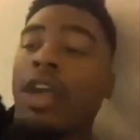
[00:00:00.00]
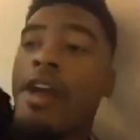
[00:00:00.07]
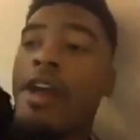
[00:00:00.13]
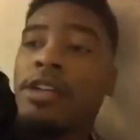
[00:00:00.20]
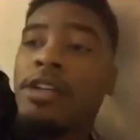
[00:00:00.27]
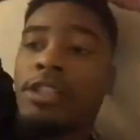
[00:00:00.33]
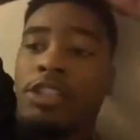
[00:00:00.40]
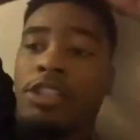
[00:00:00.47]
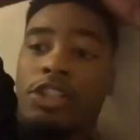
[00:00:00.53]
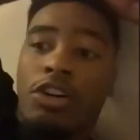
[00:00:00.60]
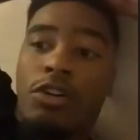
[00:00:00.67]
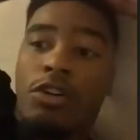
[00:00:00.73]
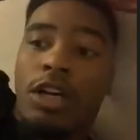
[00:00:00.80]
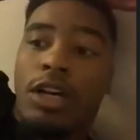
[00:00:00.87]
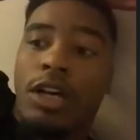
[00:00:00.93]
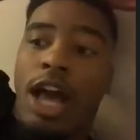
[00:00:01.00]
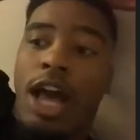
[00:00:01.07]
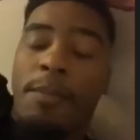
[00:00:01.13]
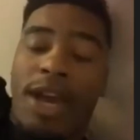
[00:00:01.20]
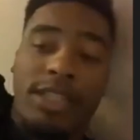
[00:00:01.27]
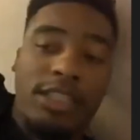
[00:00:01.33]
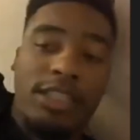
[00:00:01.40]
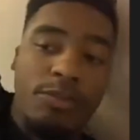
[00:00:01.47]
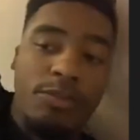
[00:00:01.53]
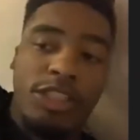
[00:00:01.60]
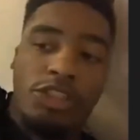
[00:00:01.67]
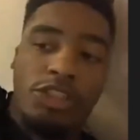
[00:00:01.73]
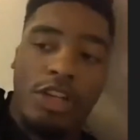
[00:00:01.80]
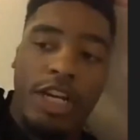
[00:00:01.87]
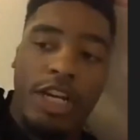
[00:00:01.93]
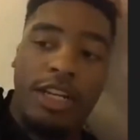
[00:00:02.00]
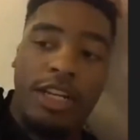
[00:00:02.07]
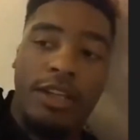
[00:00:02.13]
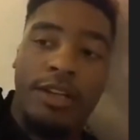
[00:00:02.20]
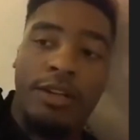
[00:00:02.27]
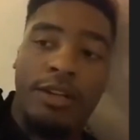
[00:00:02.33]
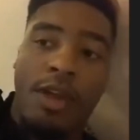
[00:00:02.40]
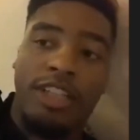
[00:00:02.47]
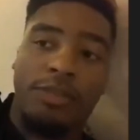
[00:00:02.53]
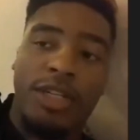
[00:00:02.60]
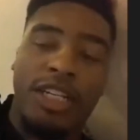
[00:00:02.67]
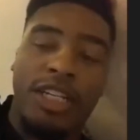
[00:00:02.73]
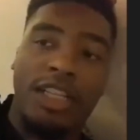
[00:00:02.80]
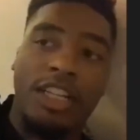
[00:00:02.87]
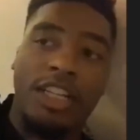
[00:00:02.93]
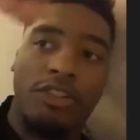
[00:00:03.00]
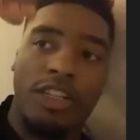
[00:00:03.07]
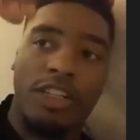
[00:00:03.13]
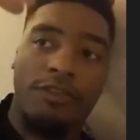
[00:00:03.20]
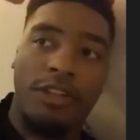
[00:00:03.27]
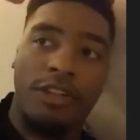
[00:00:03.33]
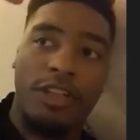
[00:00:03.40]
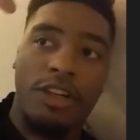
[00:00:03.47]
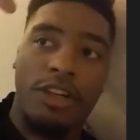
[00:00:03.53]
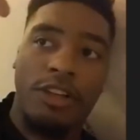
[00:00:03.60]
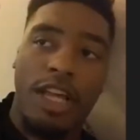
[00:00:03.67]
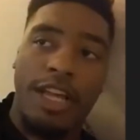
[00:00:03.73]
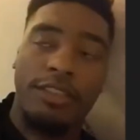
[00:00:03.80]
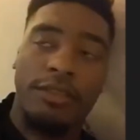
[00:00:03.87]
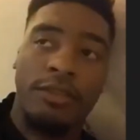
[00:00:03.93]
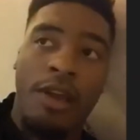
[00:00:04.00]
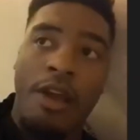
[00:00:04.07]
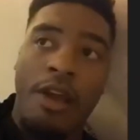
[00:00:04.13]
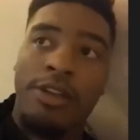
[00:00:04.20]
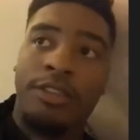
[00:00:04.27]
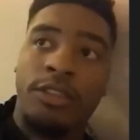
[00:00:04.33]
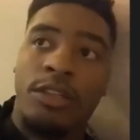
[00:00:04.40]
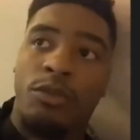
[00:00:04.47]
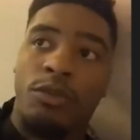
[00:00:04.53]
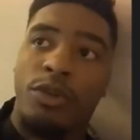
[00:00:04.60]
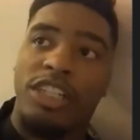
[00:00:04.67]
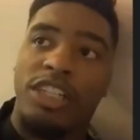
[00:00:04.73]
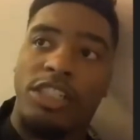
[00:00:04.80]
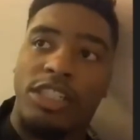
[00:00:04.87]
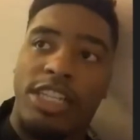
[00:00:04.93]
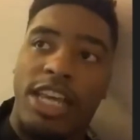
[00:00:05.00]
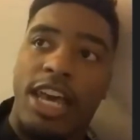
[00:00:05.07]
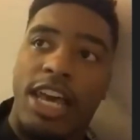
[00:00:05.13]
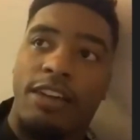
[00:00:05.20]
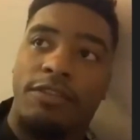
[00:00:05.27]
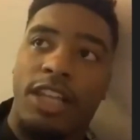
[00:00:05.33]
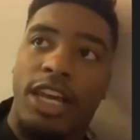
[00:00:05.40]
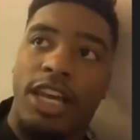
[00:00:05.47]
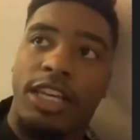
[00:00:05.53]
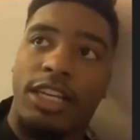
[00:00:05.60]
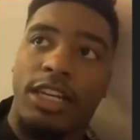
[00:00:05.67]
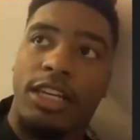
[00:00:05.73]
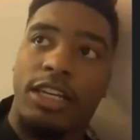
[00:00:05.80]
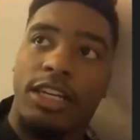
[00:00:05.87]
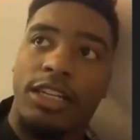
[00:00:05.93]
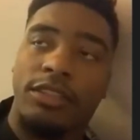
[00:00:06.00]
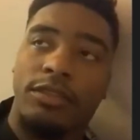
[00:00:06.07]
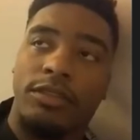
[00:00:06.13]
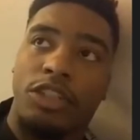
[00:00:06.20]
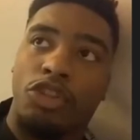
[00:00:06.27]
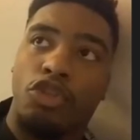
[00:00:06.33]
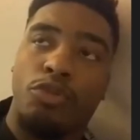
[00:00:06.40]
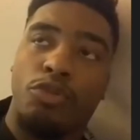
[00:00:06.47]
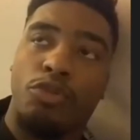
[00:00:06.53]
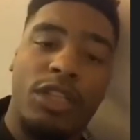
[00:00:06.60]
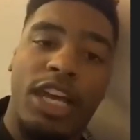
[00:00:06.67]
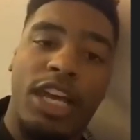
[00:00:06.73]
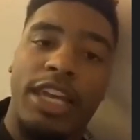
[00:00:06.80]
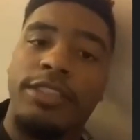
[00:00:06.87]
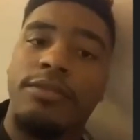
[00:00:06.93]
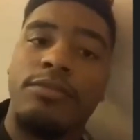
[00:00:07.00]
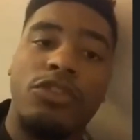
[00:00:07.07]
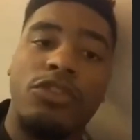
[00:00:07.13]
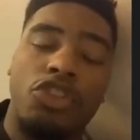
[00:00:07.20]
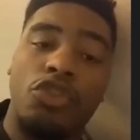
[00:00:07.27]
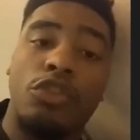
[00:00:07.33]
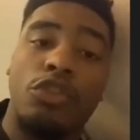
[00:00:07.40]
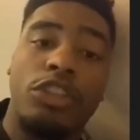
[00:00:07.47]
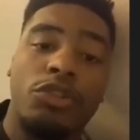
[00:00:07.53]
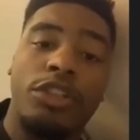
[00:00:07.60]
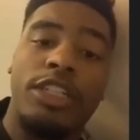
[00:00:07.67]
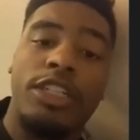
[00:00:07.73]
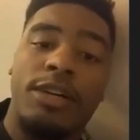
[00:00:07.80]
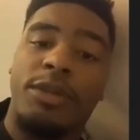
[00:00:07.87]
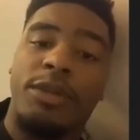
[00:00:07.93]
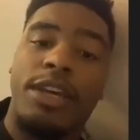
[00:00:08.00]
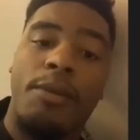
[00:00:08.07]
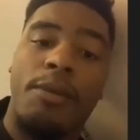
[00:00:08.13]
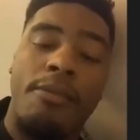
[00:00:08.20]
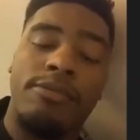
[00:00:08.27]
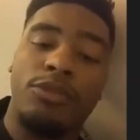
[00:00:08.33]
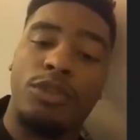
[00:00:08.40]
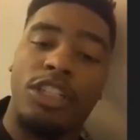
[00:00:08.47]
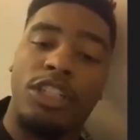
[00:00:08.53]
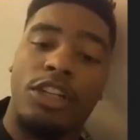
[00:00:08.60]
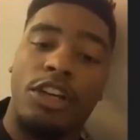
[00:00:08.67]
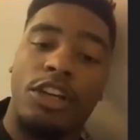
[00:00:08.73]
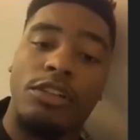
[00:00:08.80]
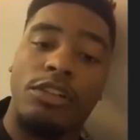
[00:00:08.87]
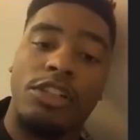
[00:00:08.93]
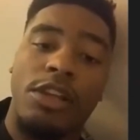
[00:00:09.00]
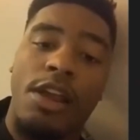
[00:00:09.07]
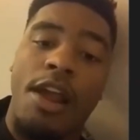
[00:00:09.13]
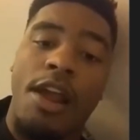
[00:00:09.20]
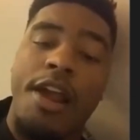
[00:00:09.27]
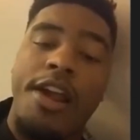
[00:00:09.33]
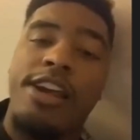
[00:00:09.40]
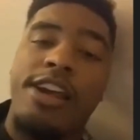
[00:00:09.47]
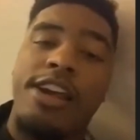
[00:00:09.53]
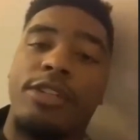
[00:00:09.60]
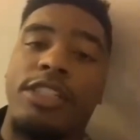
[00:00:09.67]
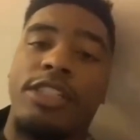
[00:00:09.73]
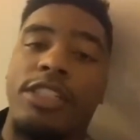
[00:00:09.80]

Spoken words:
So I mean, I've still been training. It's been a little different though. Like we just have like a group of like 2 or 3 come in with the coach, and we just